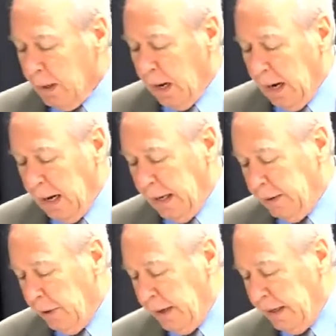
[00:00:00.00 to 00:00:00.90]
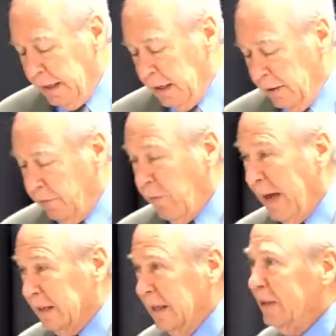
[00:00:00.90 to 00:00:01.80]

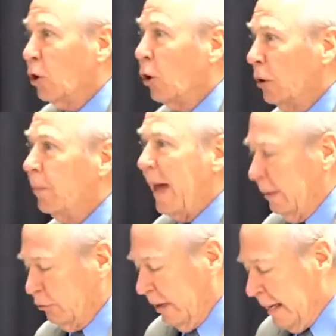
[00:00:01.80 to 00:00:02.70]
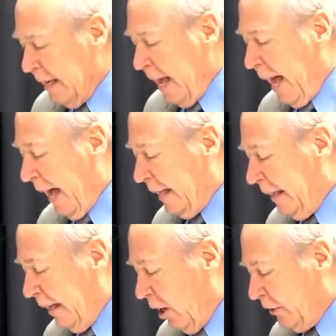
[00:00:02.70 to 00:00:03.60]
as an eternal boundary. And
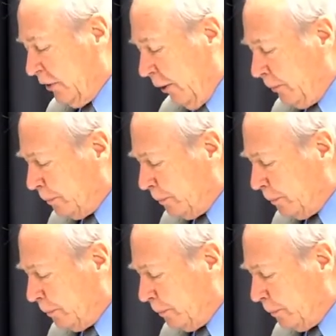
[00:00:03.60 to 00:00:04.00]
then also